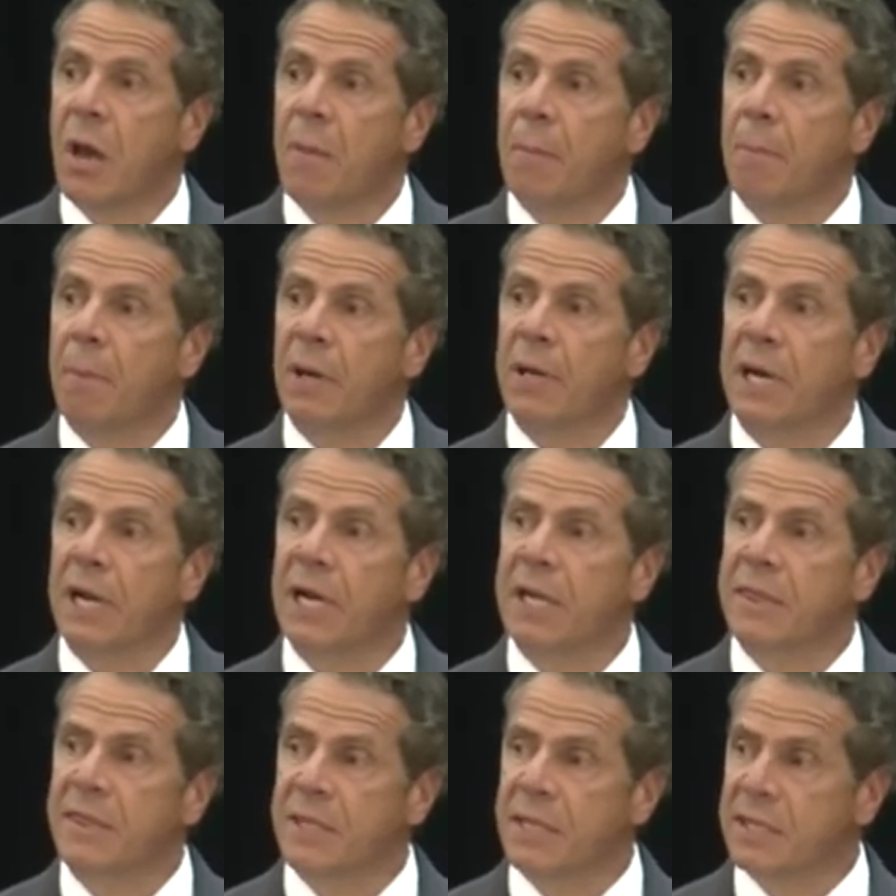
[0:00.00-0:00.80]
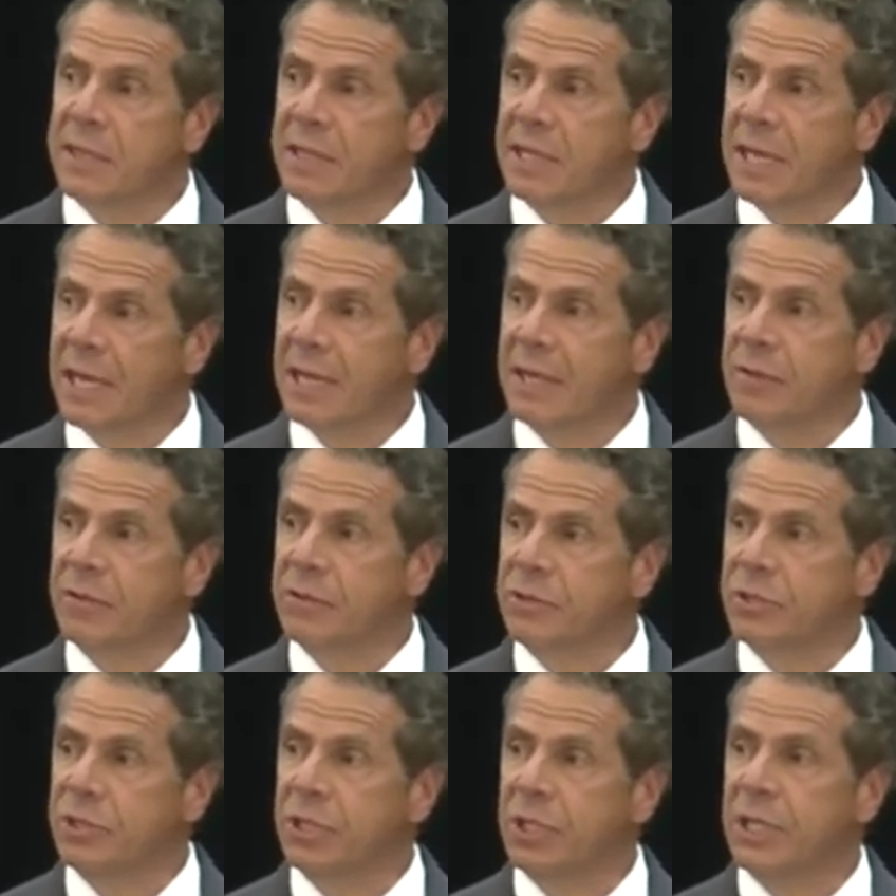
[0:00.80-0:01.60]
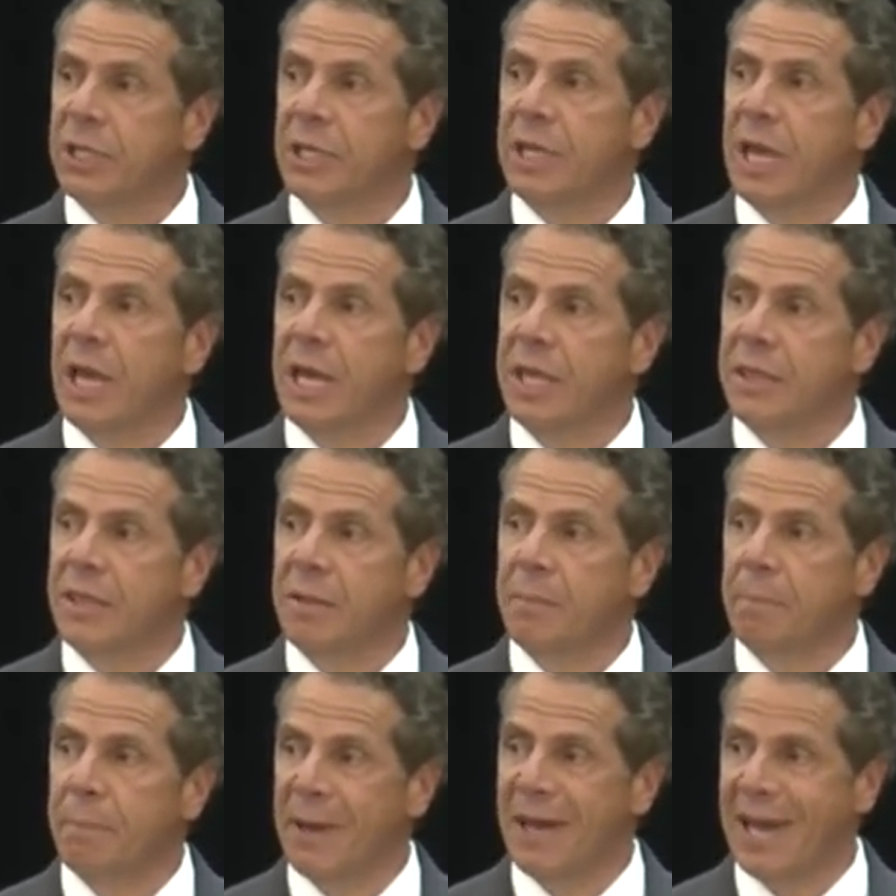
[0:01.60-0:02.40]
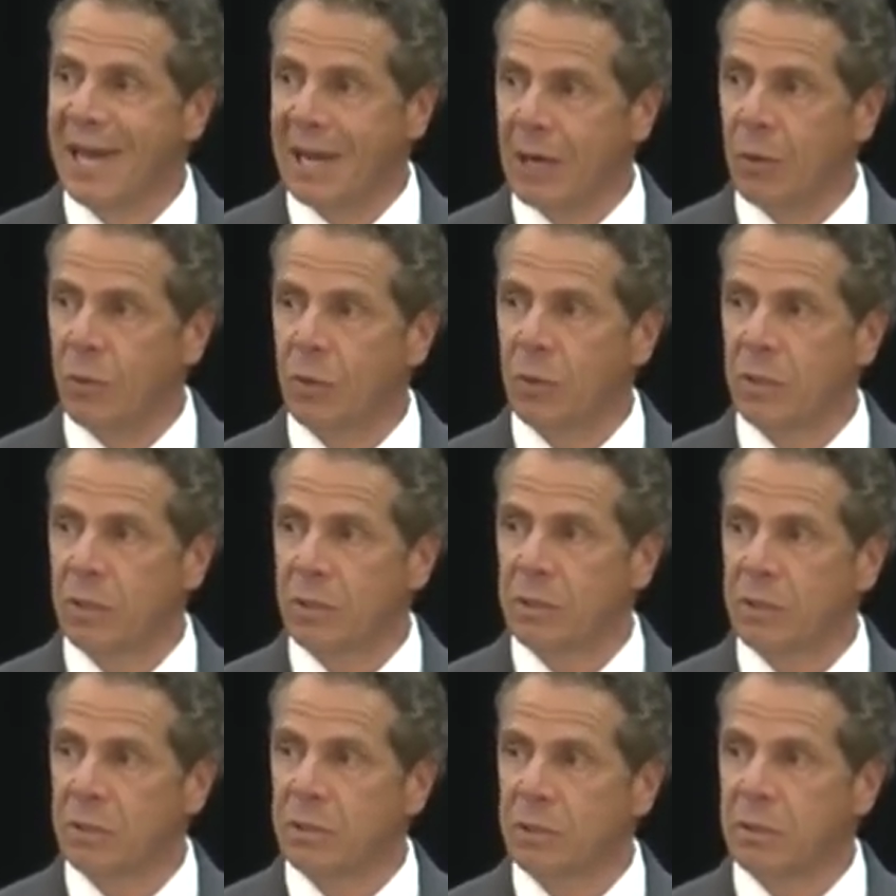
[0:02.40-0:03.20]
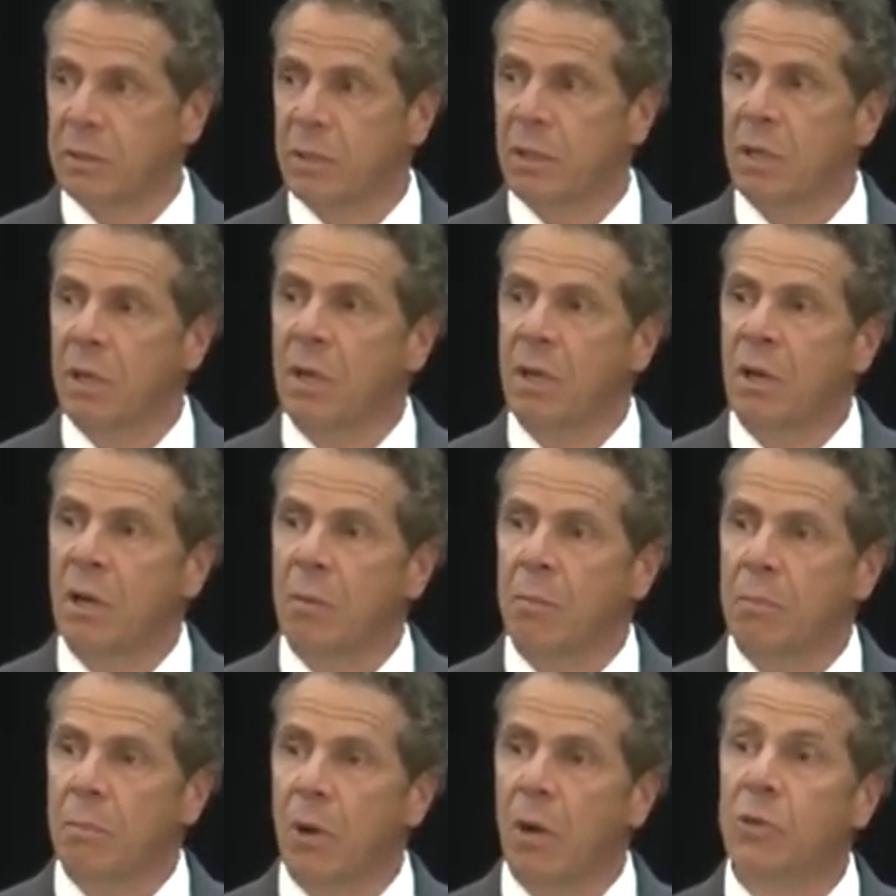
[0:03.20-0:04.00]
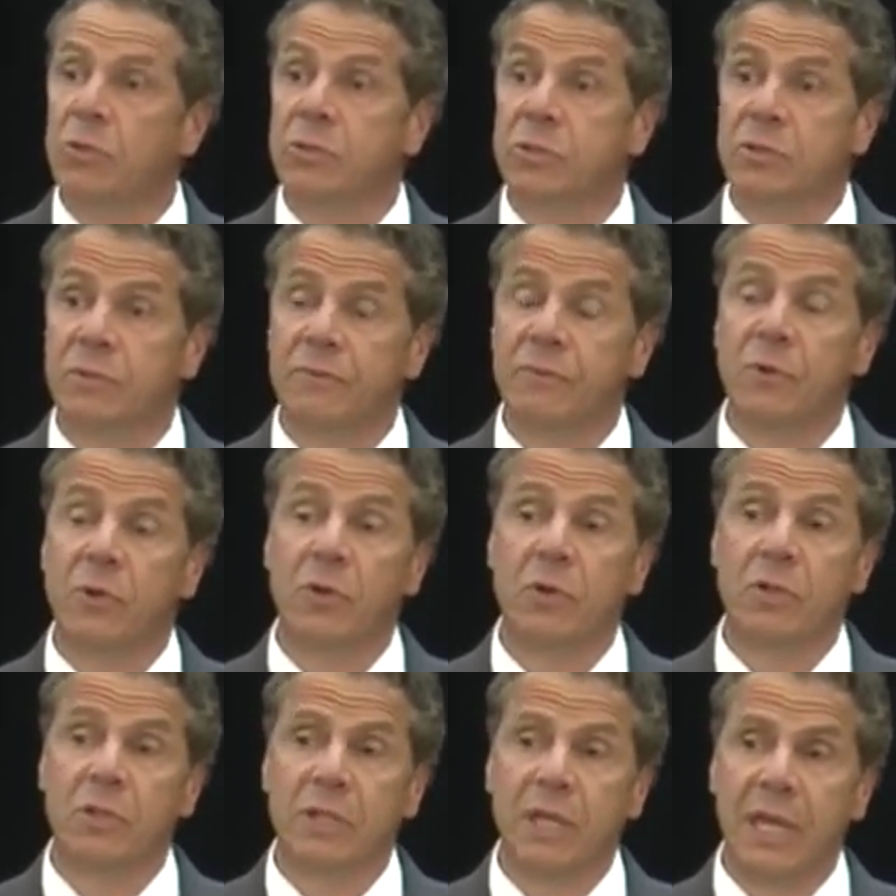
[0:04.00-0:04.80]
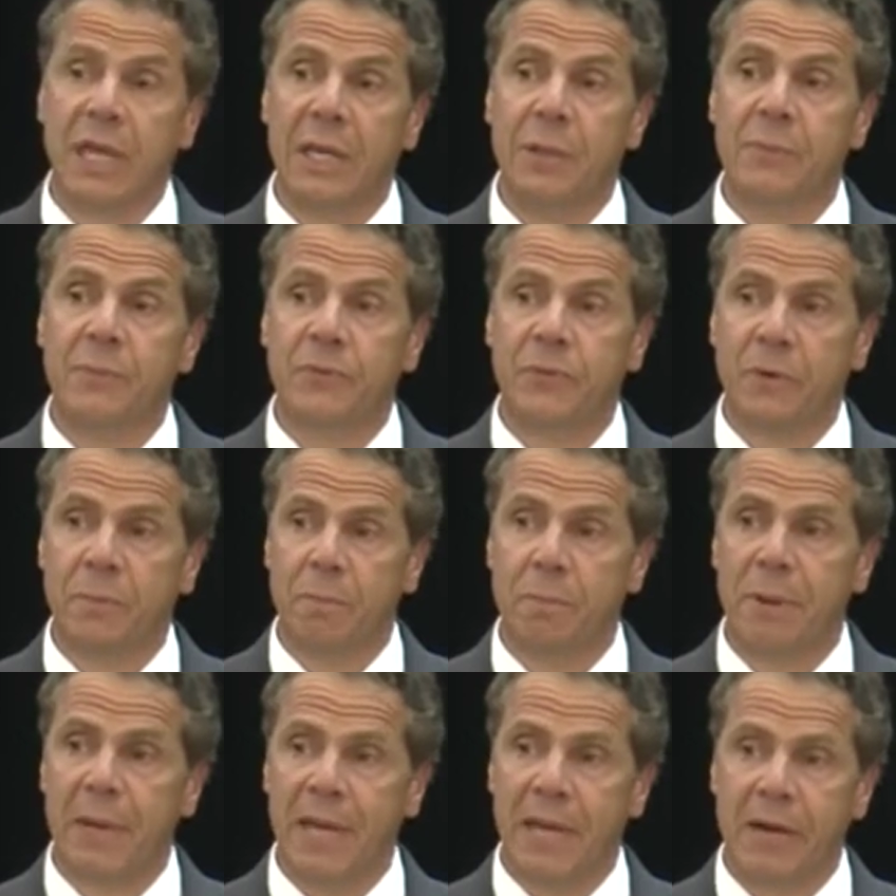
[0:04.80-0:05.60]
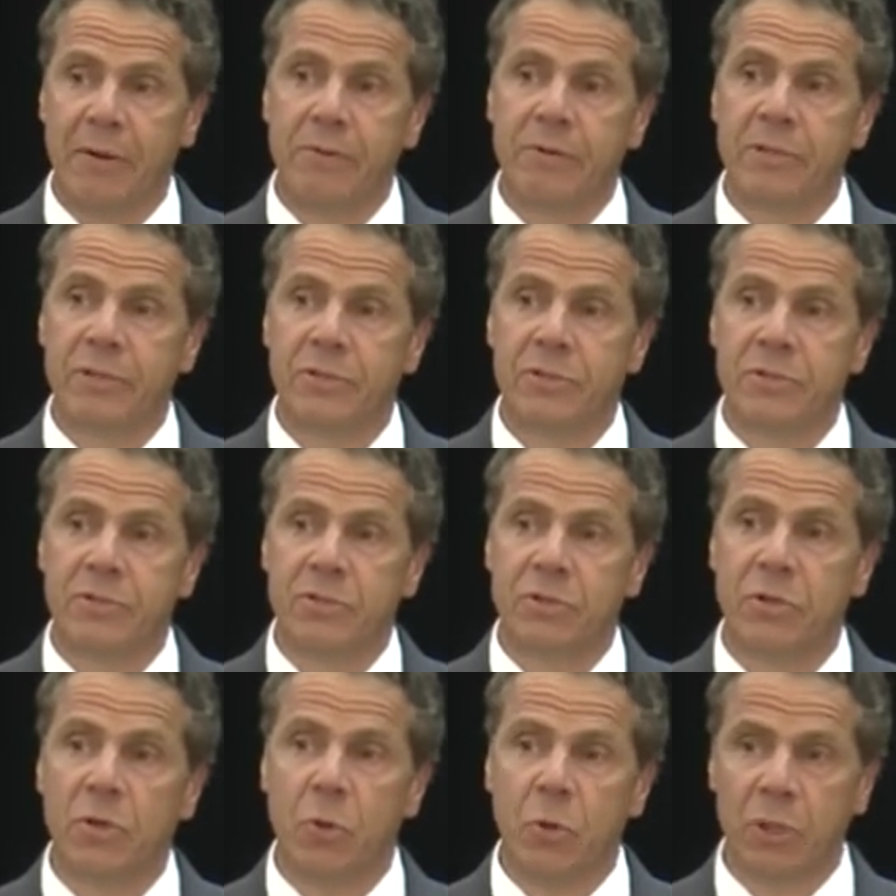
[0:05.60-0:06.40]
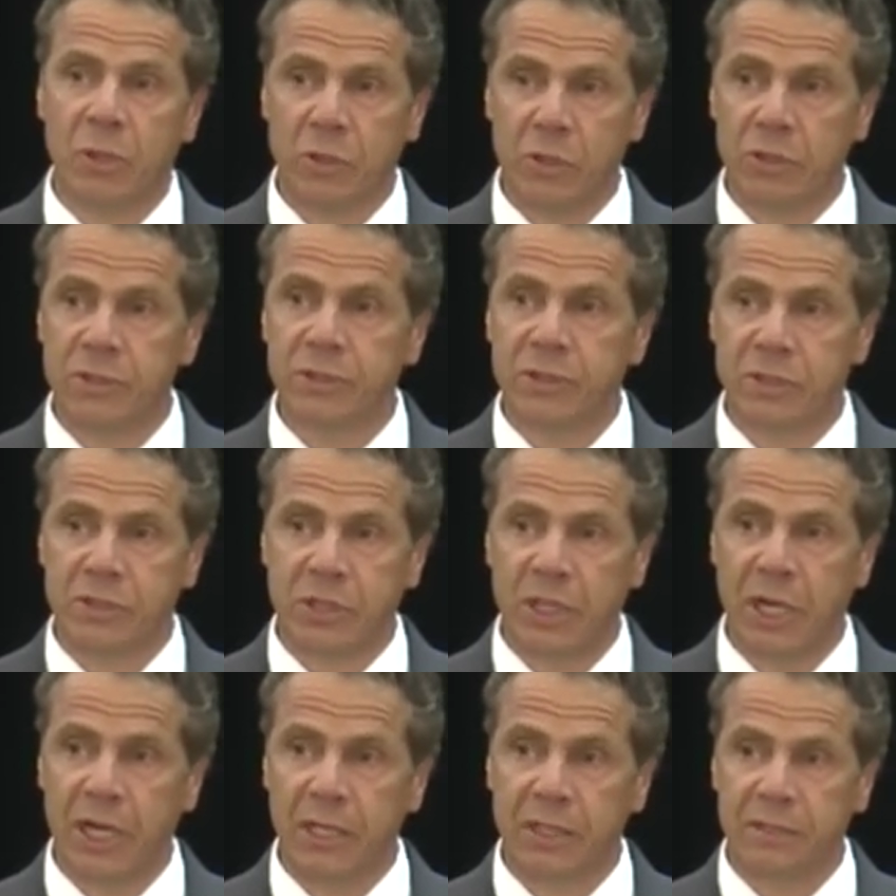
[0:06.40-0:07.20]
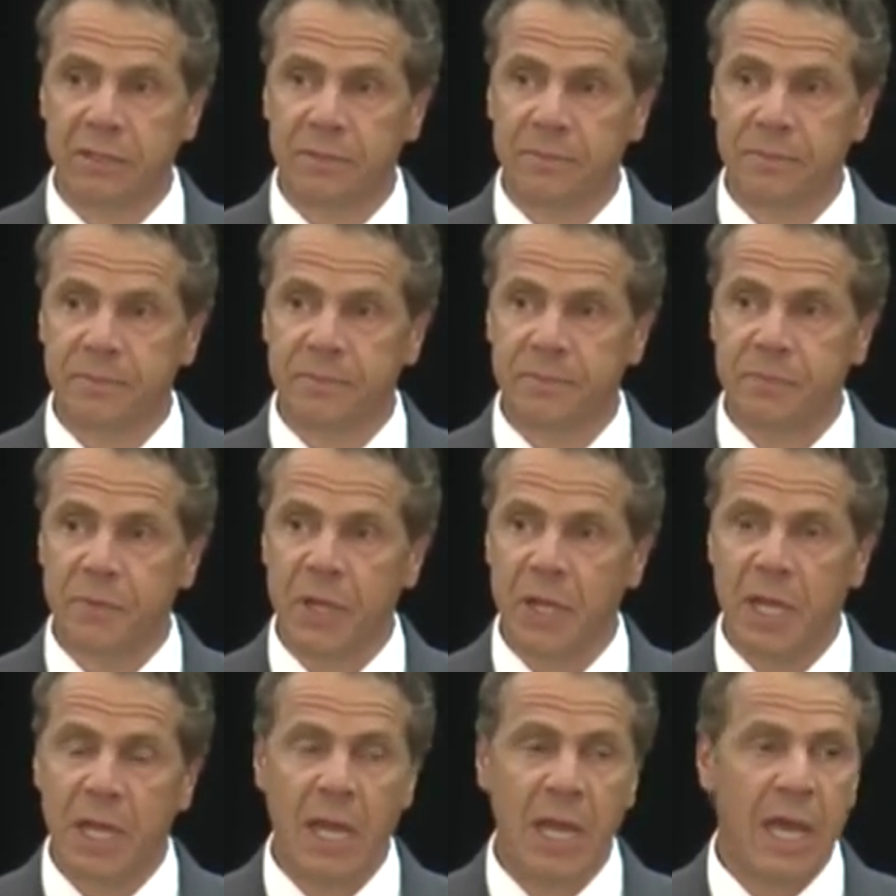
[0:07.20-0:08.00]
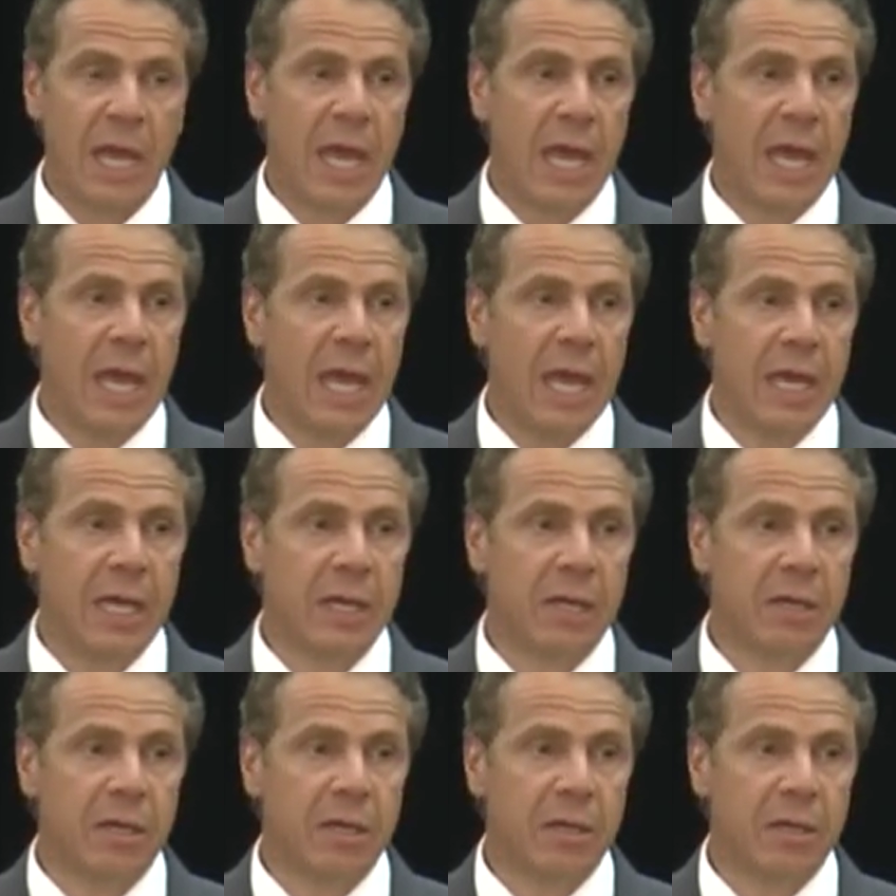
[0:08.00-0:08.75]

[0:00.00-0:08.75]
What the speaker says: But I think the energy and the power, most of all, came from parents who had lost a child. And